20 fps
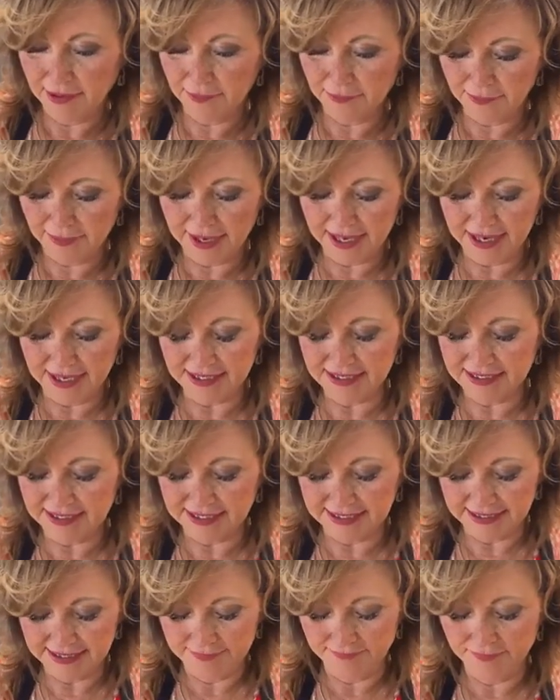All
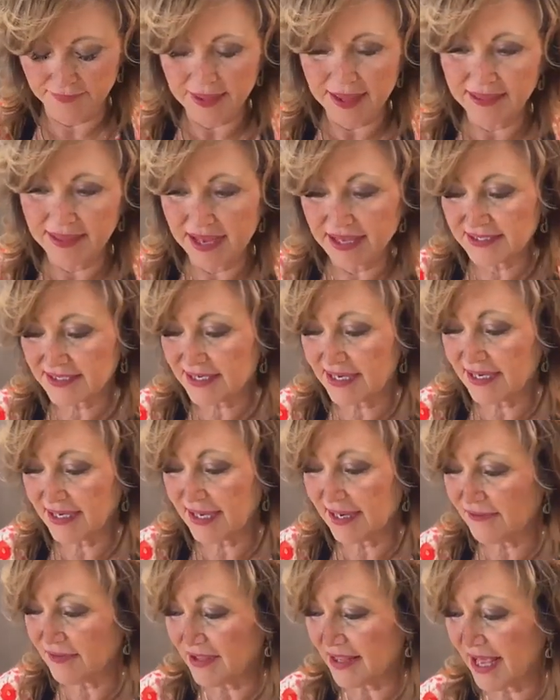right. That's
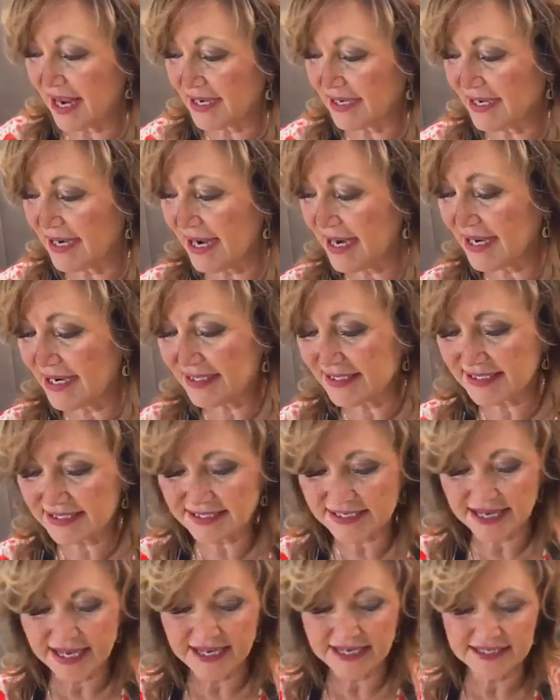going to give you that
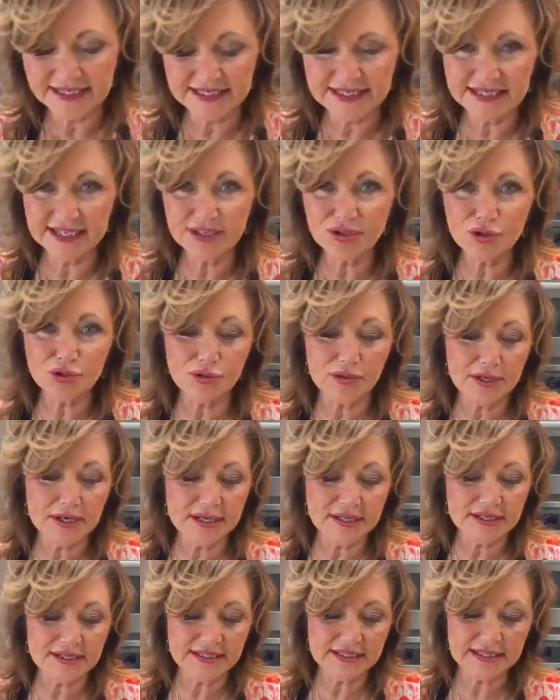nice
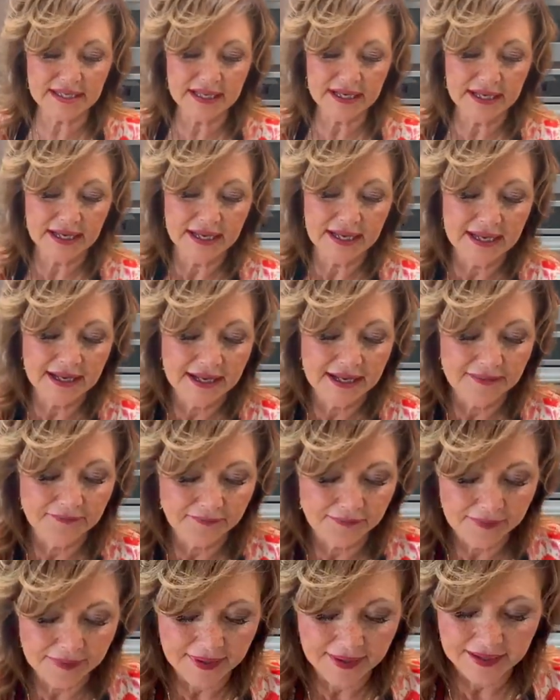citrus,
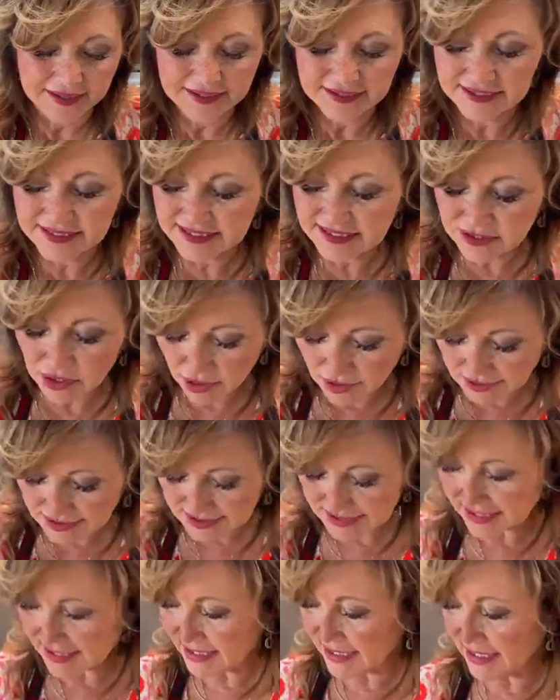
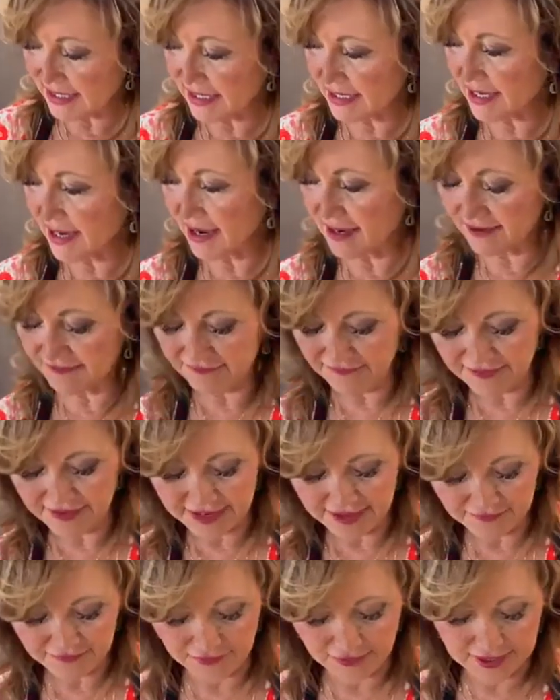salty kind of
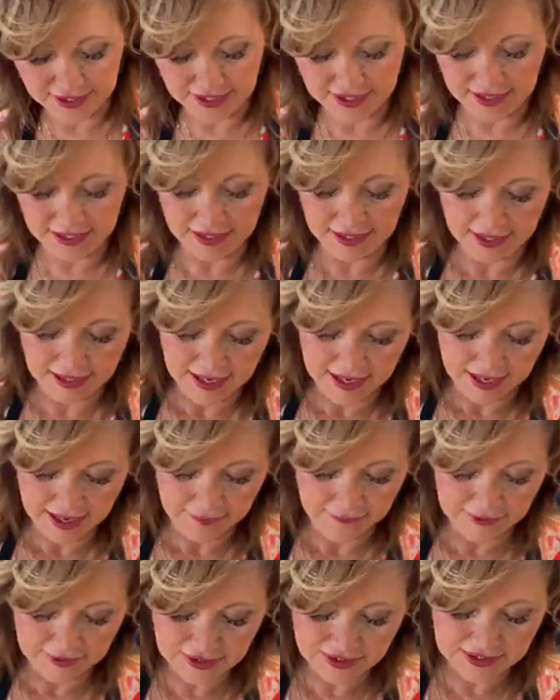flavoring.
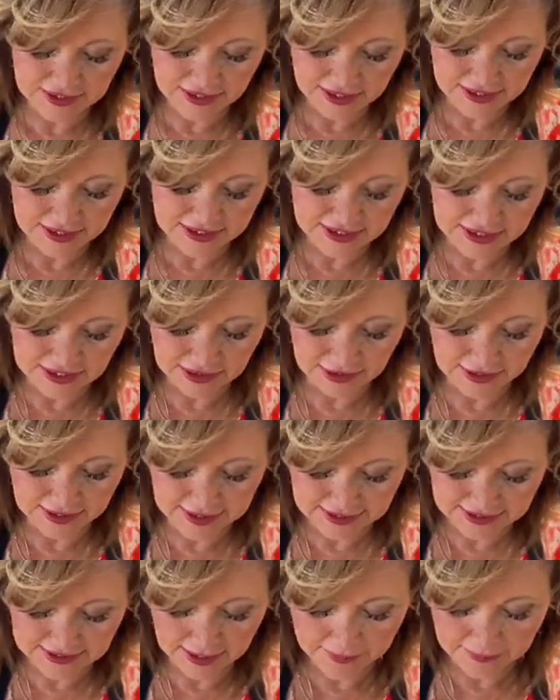We're just going to stir
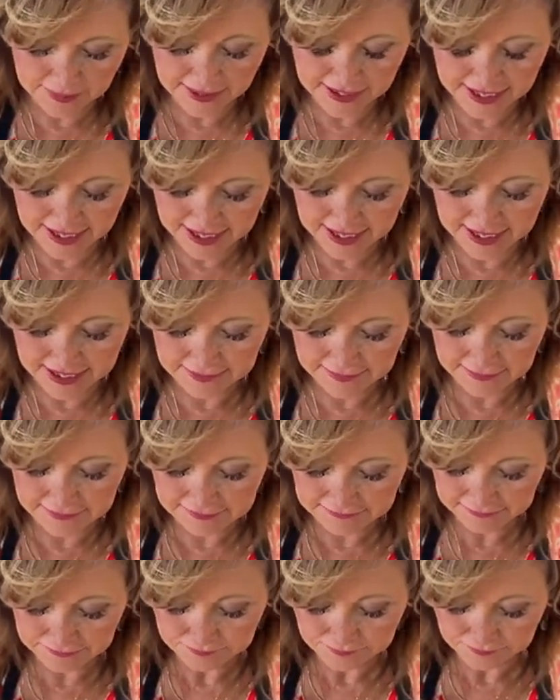this up again.
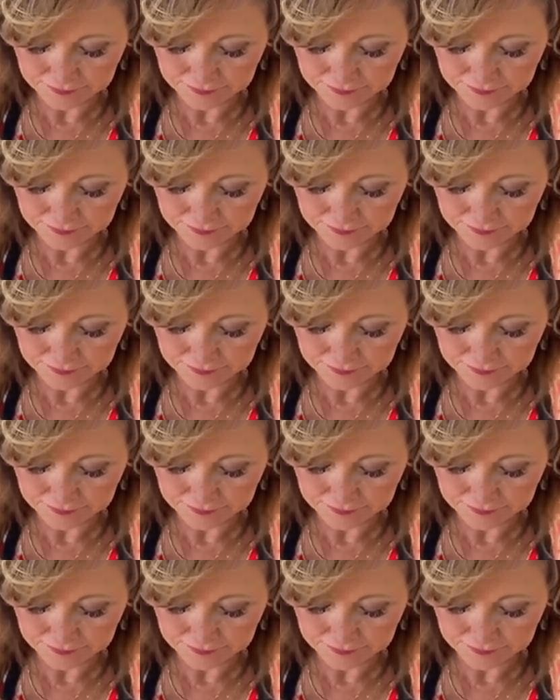